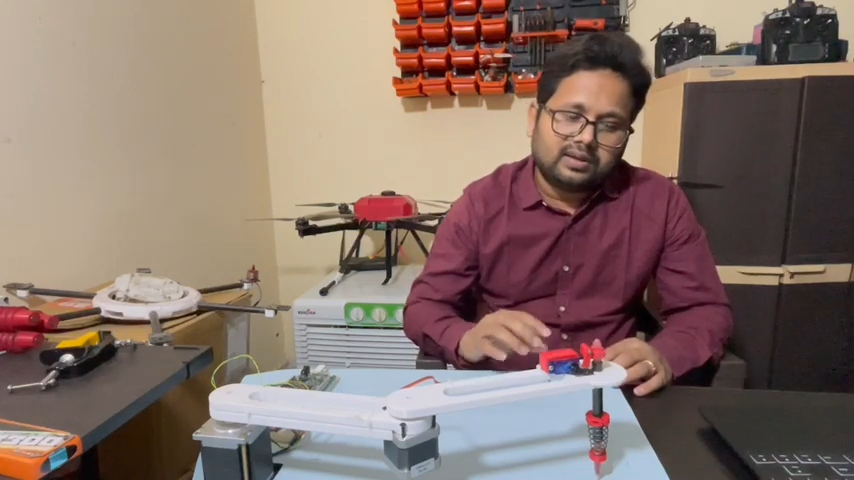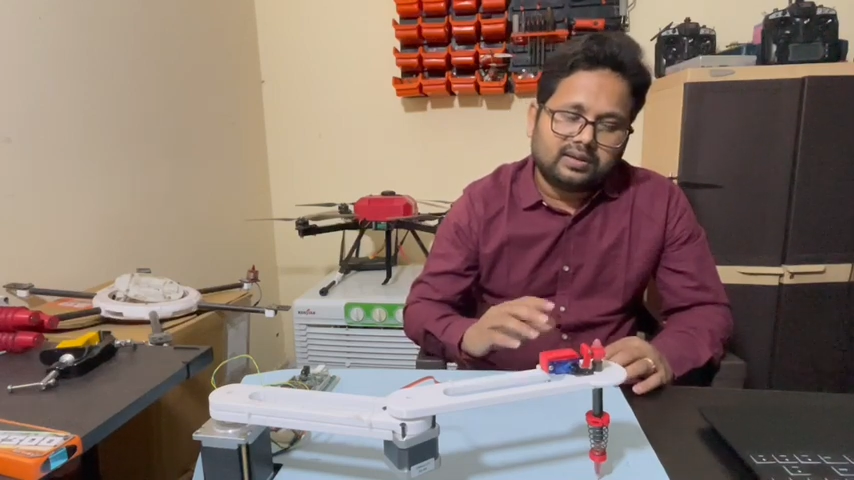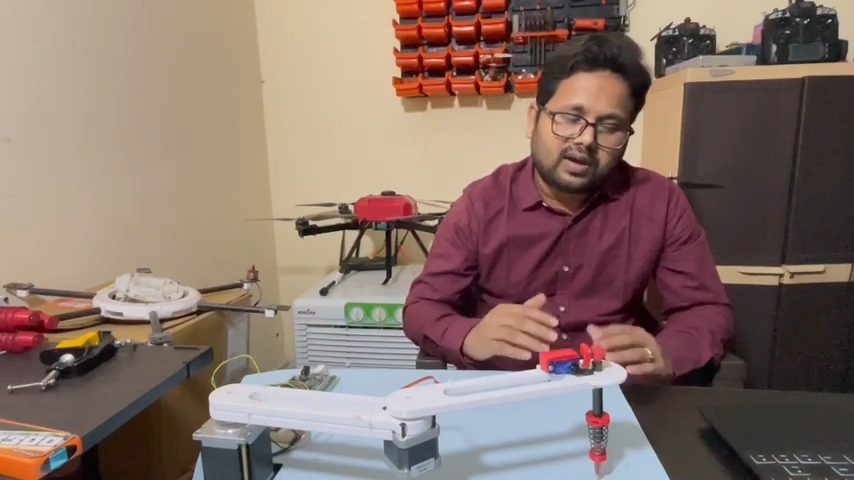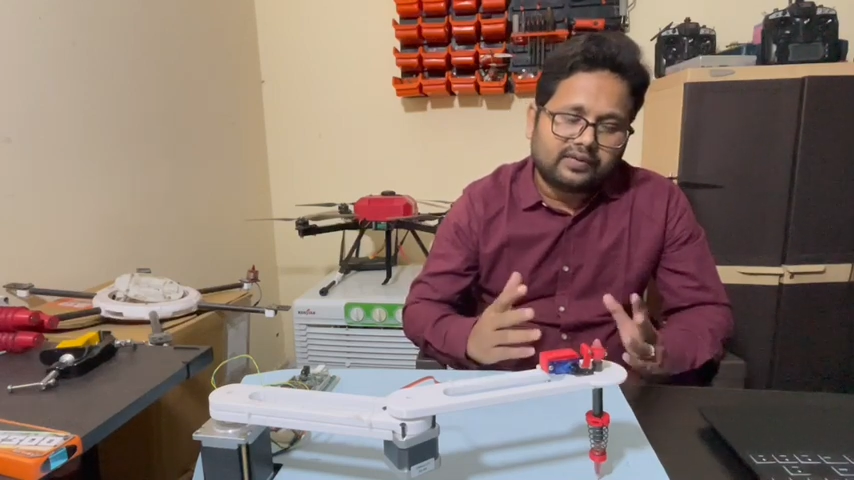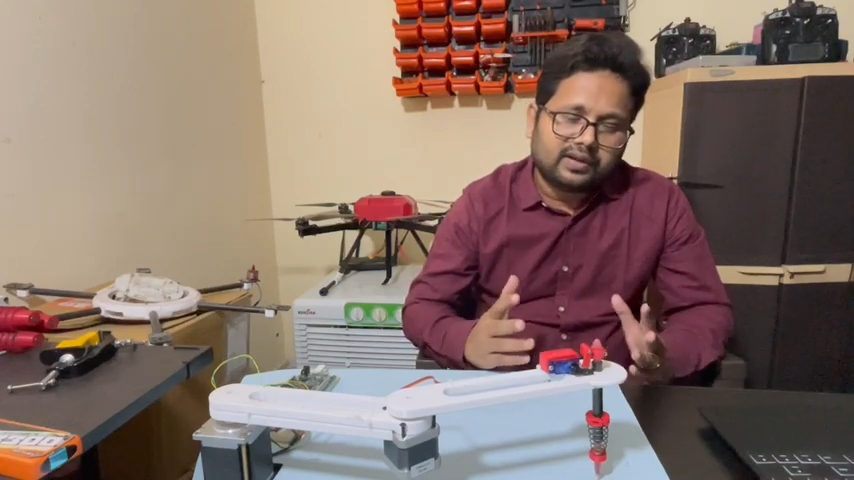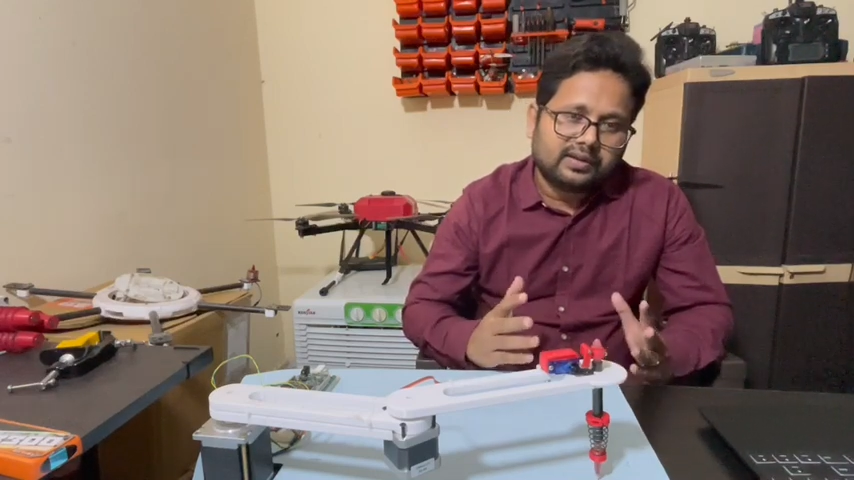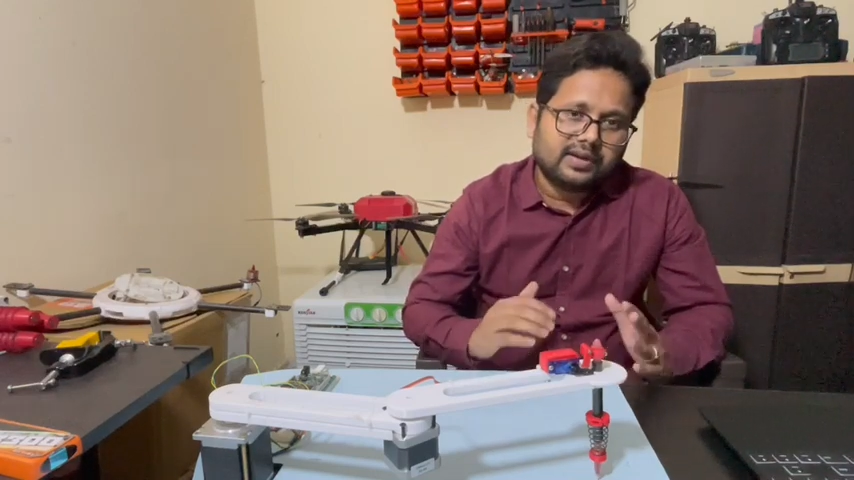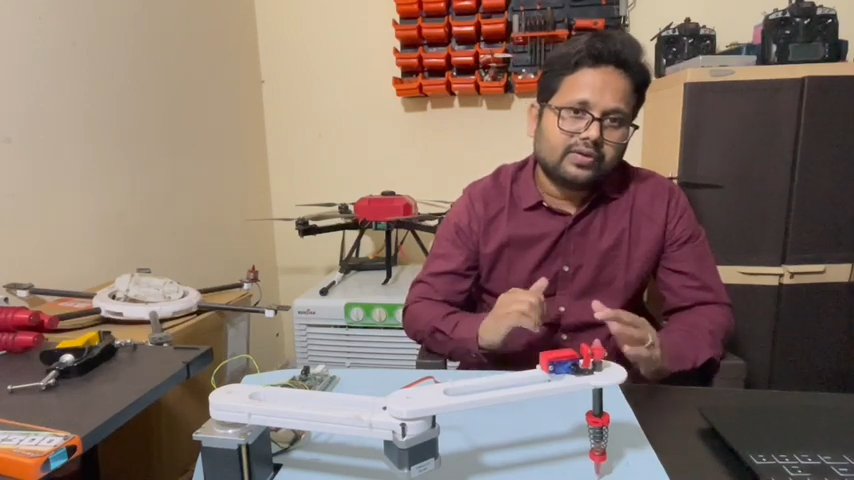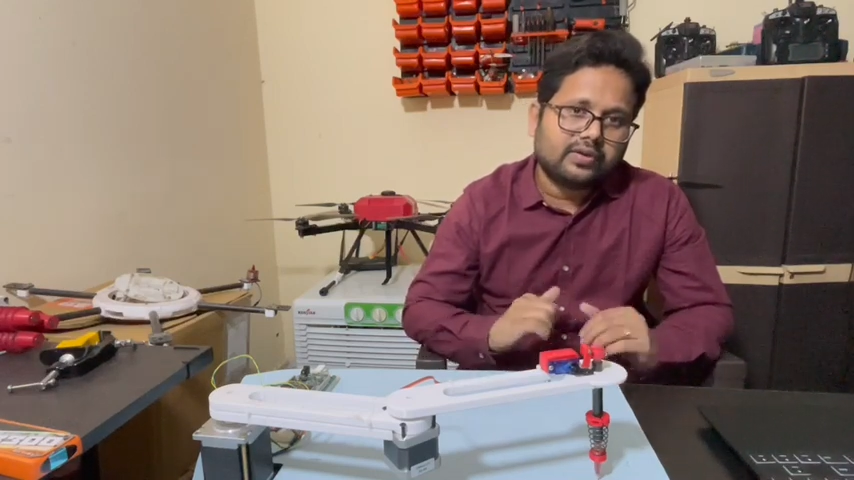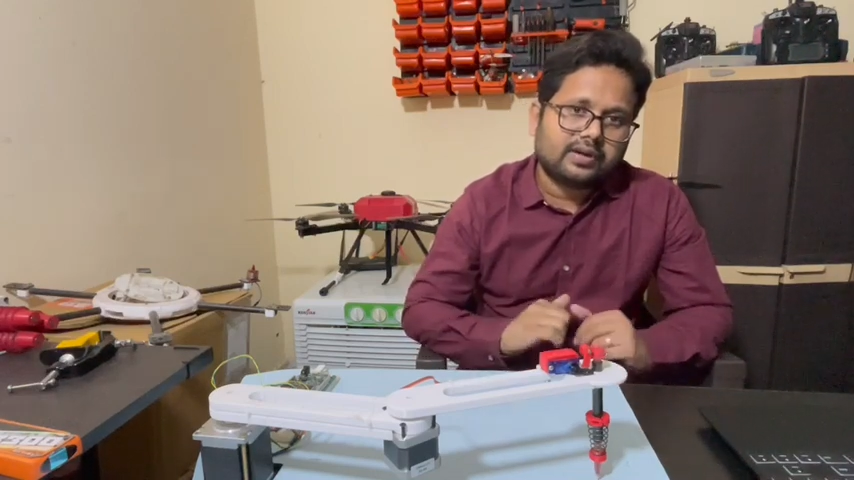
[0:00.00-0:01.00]
after this
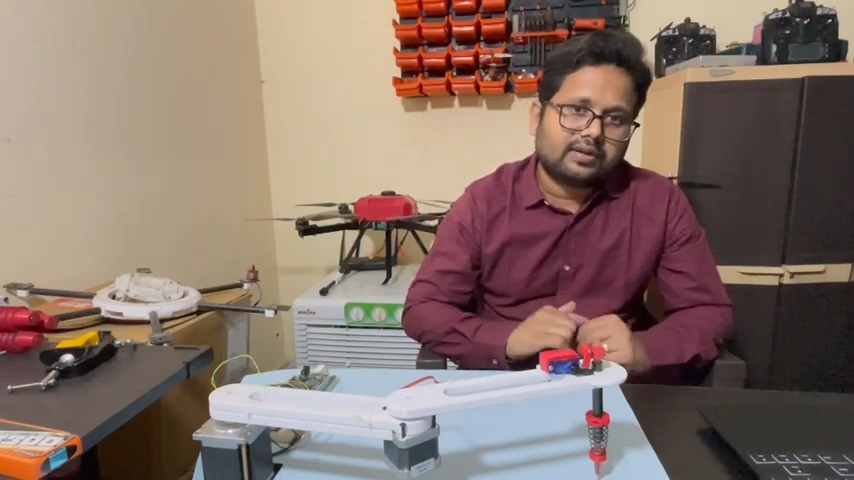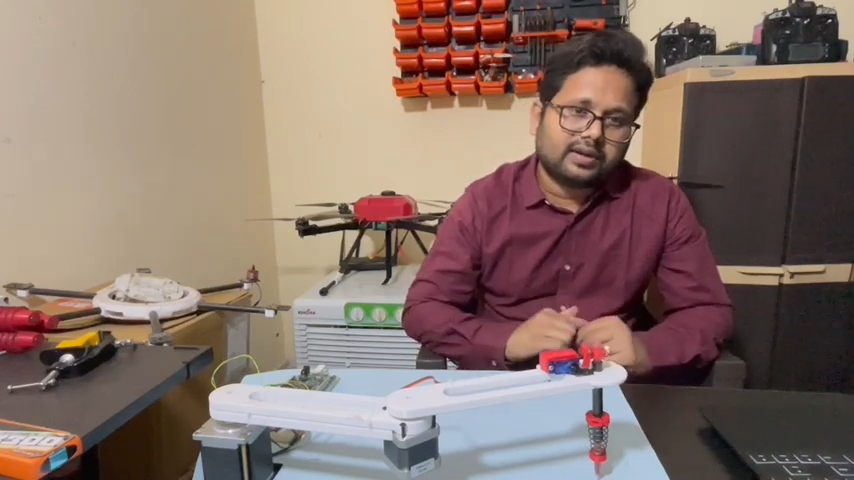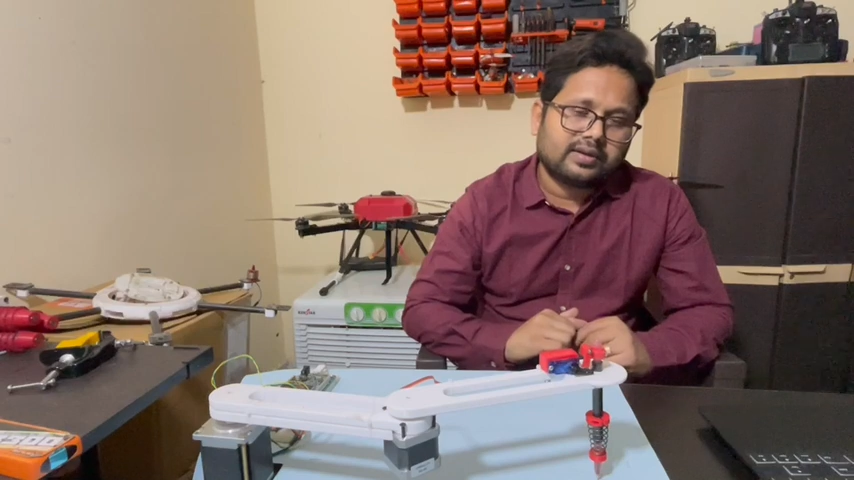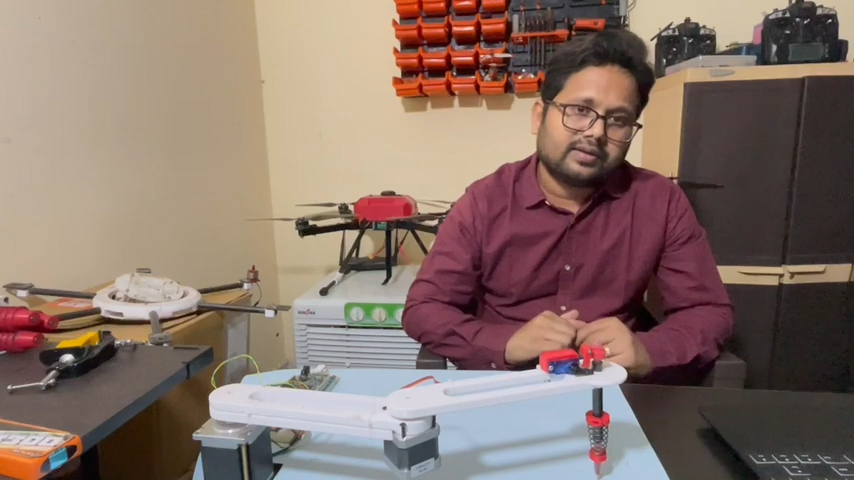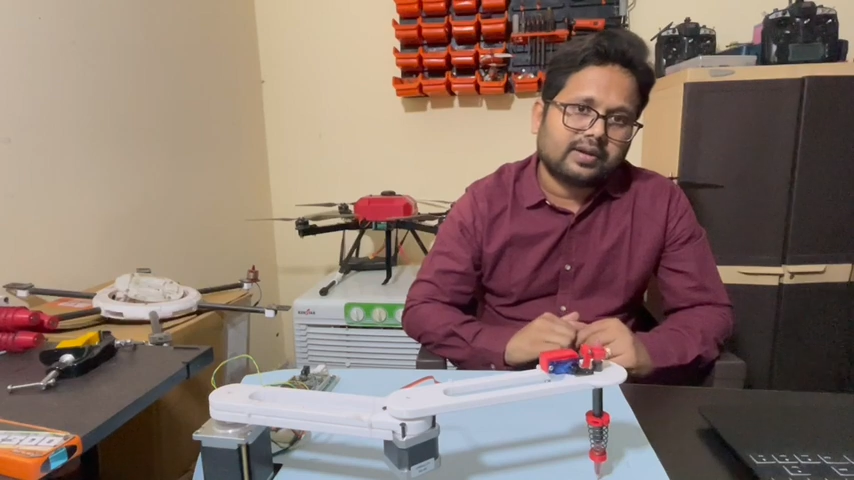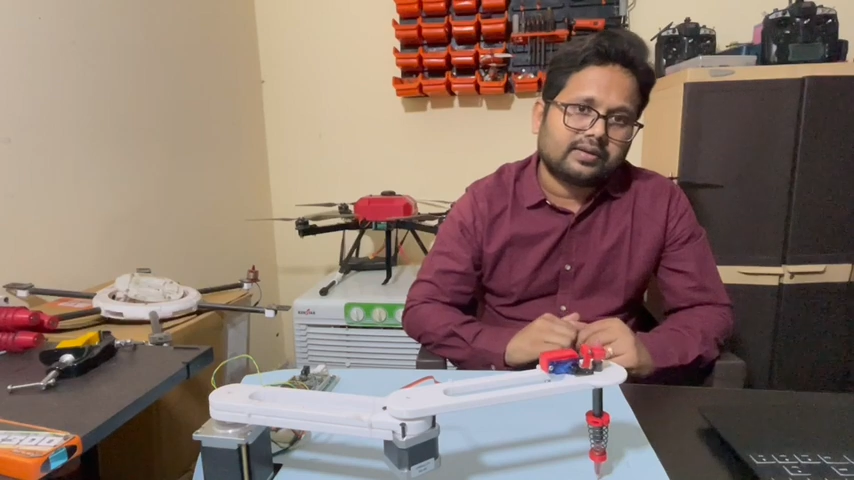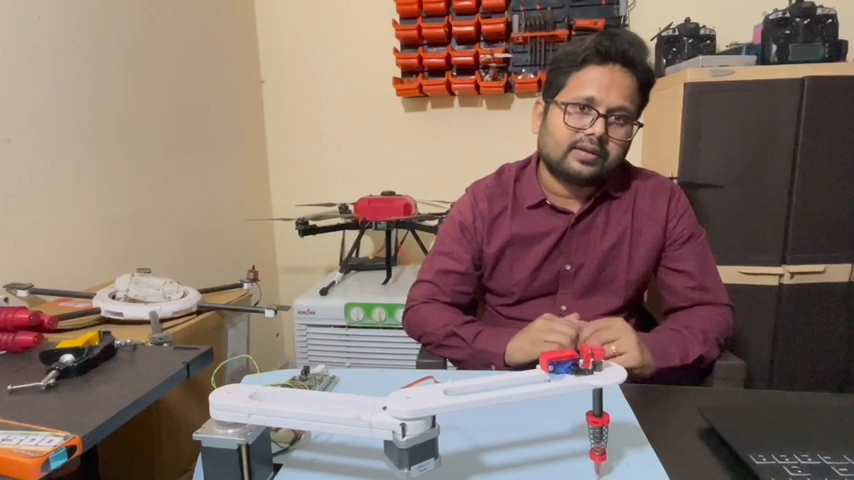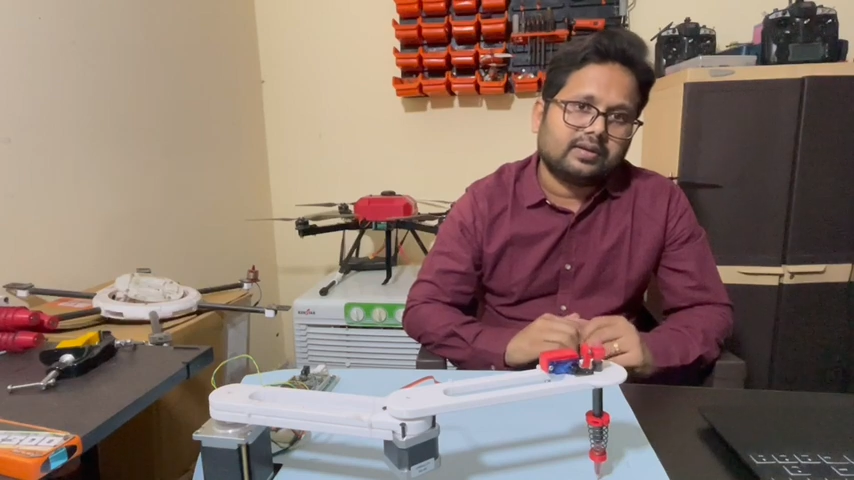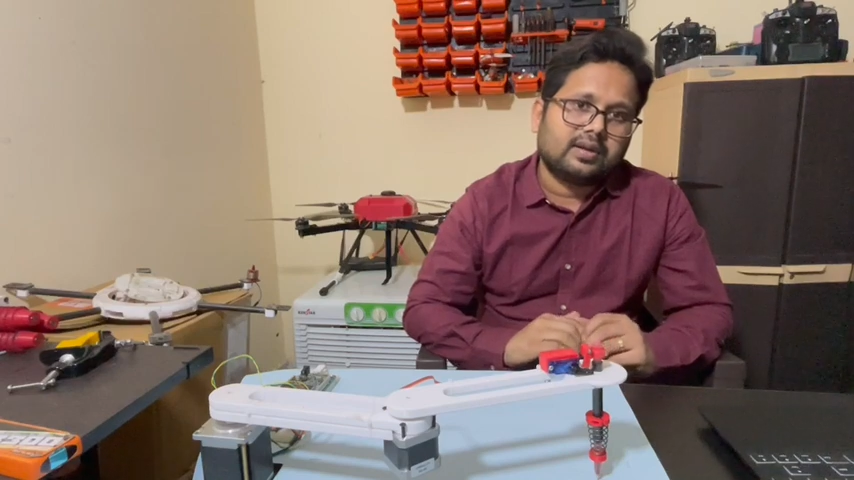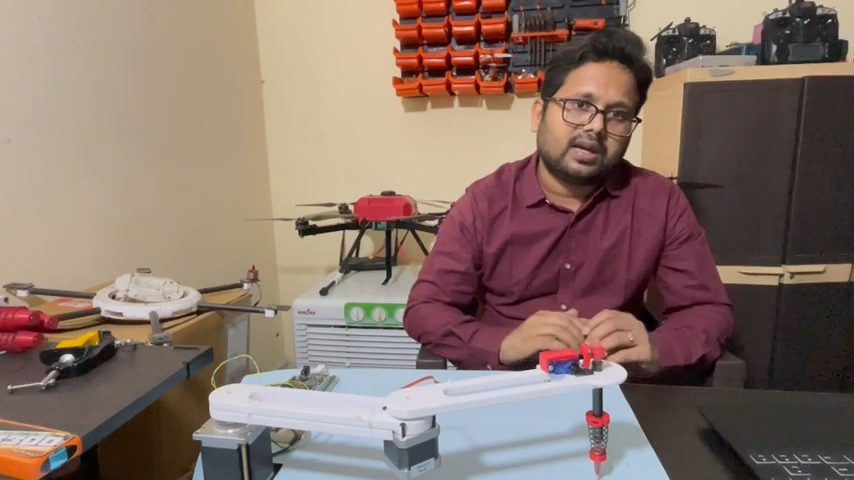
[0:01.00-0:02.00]
introduction
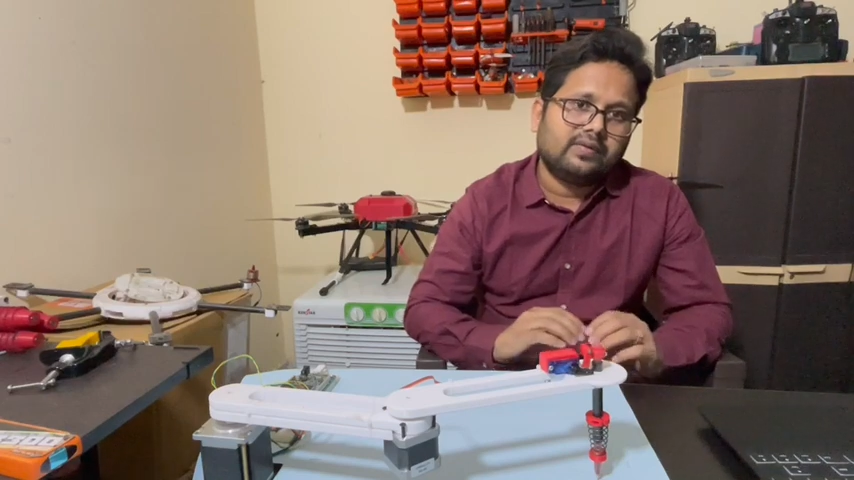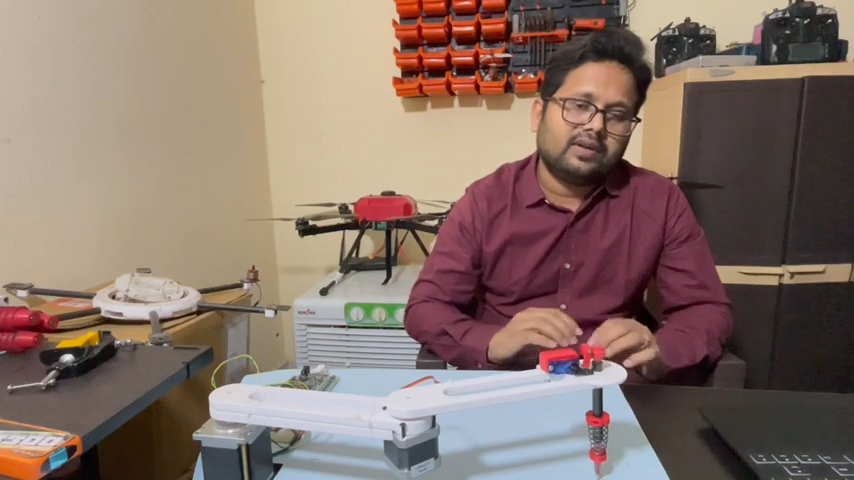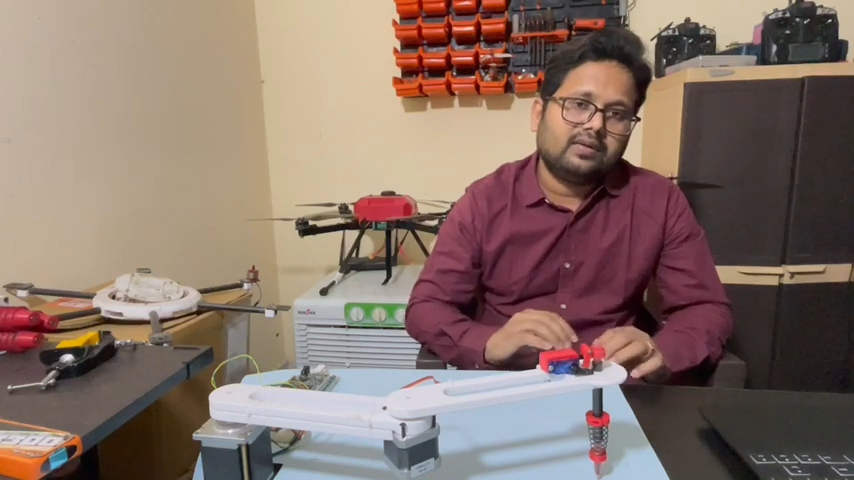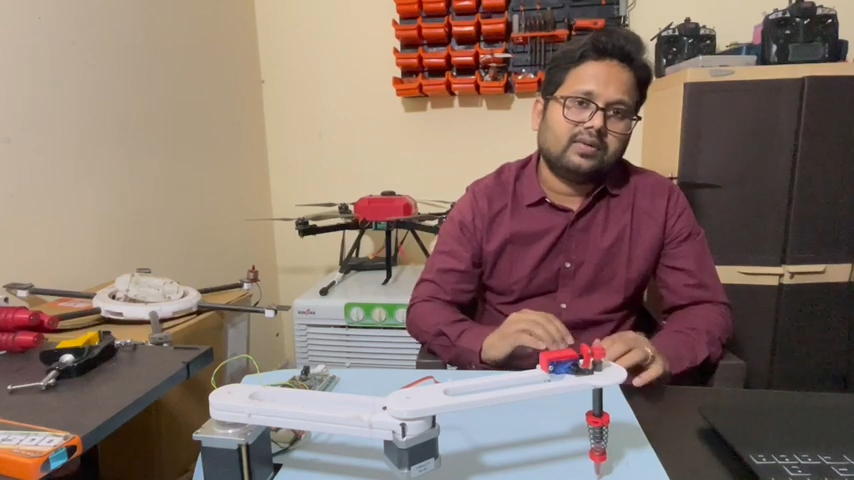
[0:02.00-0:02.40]
section, I will,